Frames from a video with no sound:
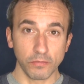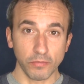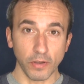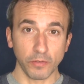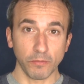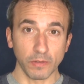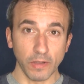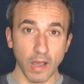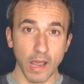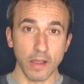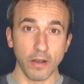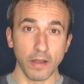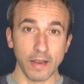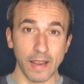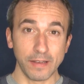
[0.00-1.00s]
trust and rely
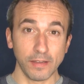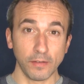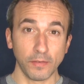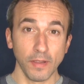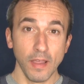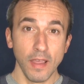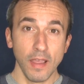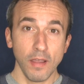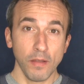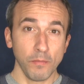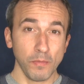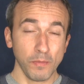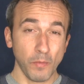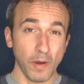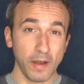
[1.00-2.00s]
on, and just
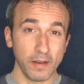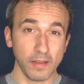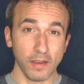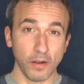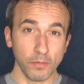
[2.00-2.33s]
where,